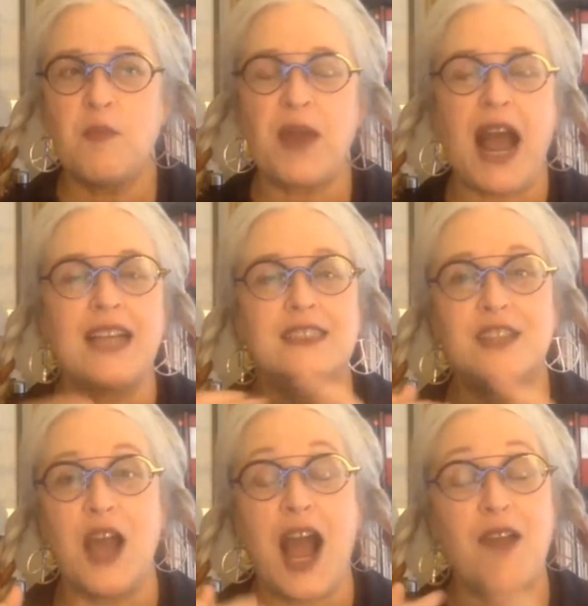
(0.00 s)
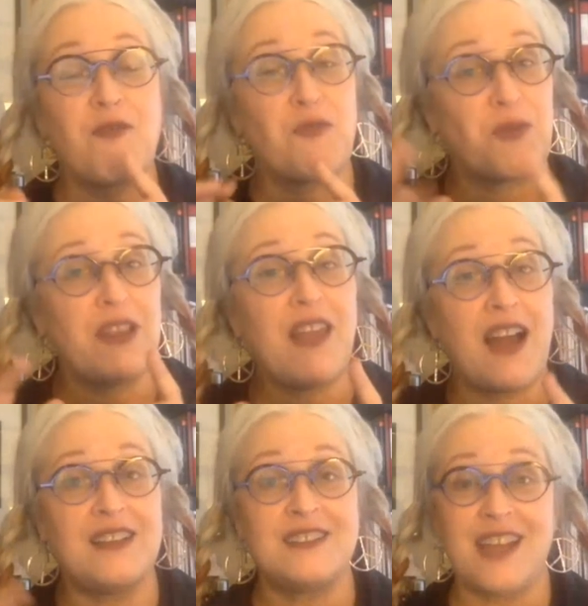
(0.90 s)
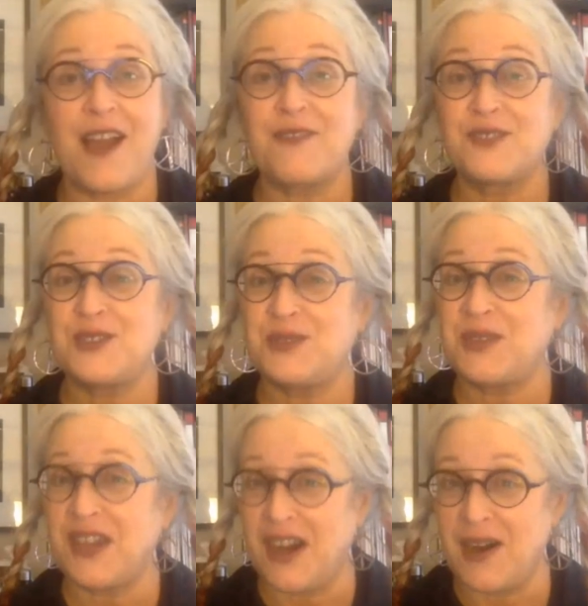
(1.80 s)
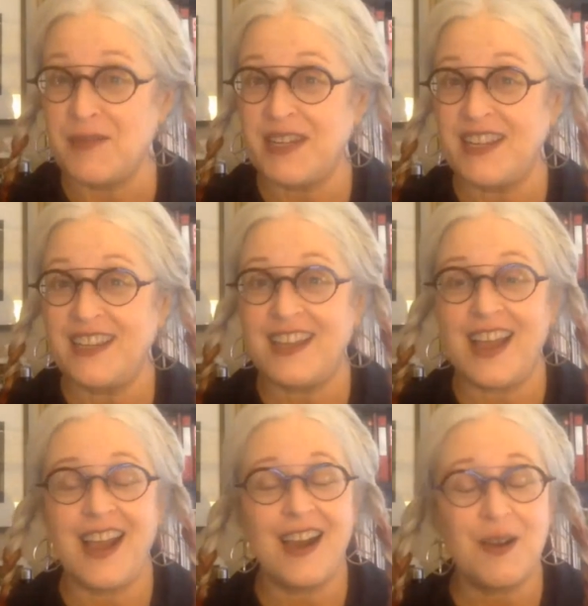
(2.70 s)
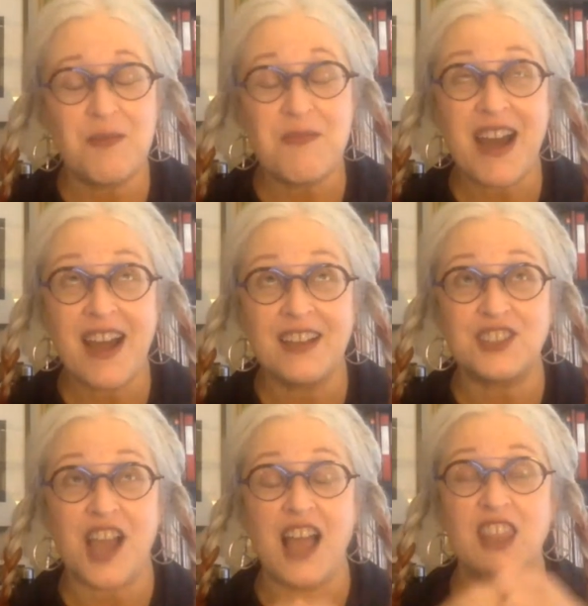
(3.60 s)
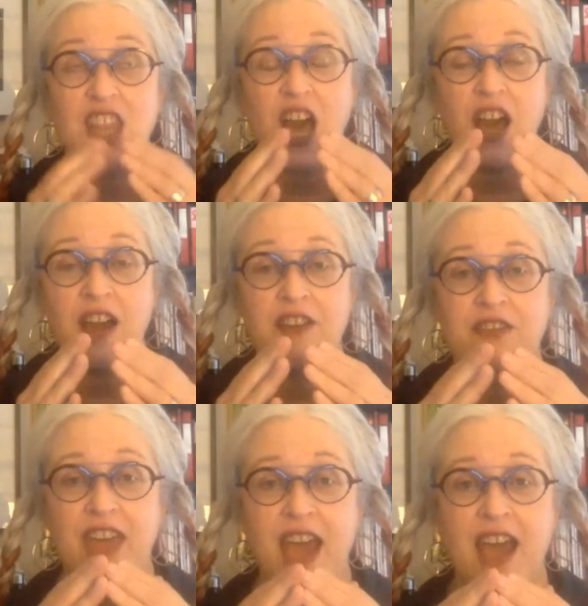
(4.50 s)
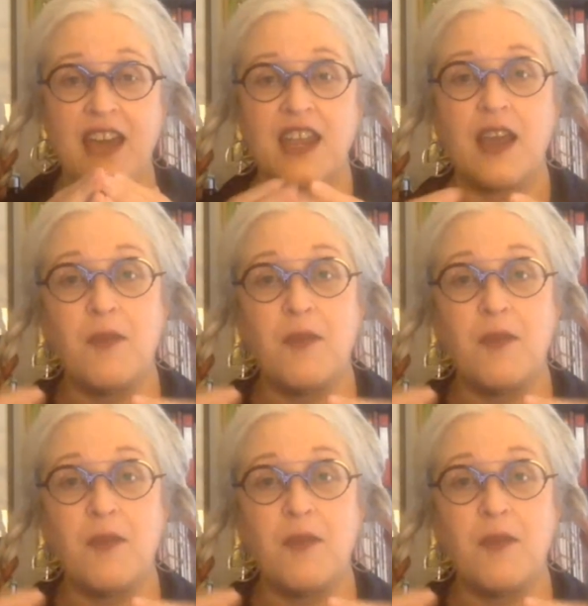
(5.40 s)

But I realized after doing comedy how much I love that.